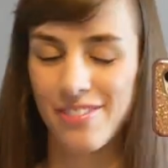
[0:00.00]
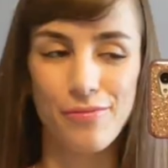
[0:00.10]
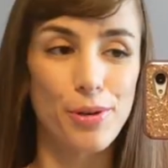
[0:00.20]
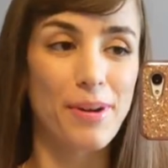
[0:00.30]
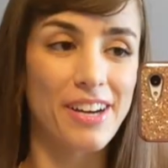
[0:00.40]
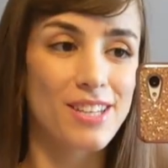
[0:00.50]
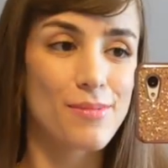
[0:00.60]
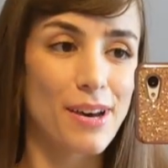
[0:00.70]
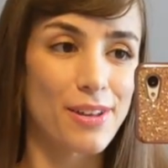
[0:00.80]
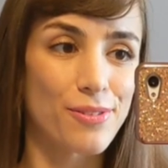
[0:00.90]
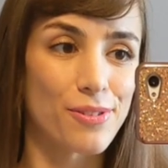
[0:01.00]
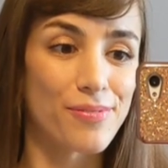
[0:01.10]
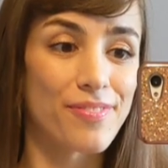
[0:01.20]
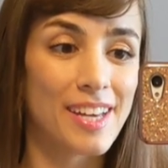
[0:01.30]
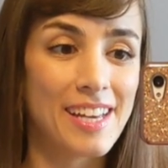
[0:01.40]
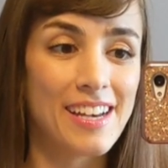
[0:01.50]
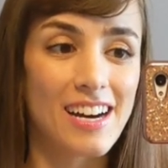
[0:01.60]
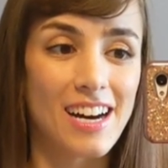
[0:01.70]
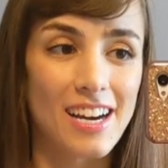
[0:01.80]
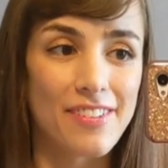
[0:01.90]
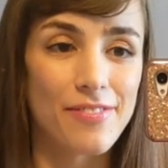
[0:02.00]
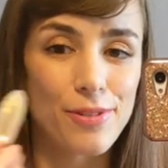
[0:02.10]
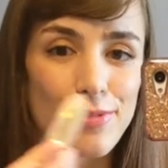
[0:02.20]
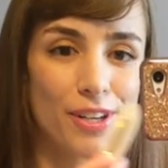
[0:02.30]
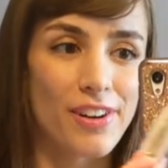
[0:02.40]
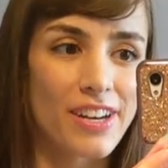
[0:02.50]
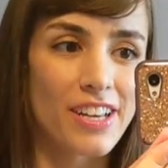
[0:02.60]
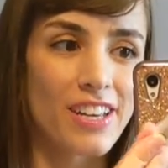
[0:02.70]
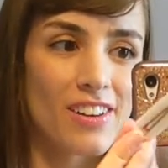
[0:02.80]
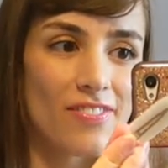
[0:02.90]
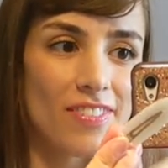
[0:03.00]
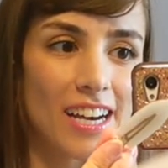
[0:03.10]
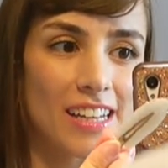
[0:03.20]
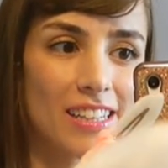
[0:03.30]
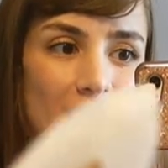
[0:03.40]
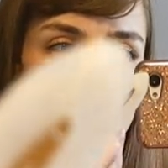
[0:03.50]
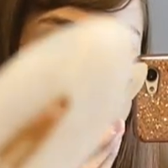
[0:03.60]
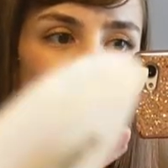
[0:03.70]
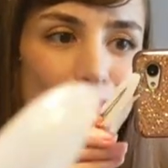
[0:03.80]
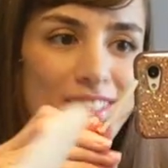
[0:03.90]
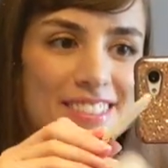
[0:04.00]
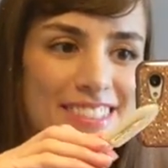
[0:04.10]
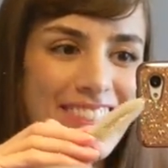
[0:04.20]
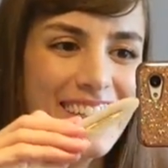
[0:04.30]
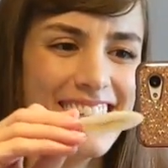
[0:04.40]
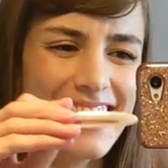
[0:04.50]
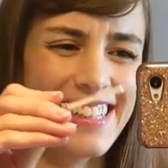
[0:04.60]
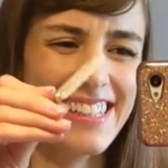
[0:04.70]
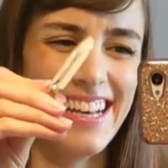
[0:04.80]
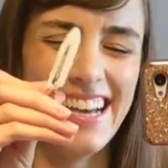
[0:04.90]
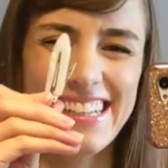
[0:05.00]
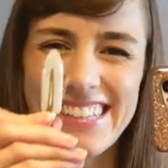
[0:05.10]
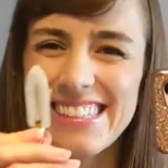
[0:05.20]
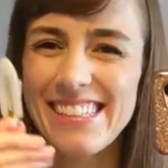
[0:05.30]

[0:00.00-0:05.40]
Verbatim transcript: We're back in the bathroom. I'm regretting buying these clips like,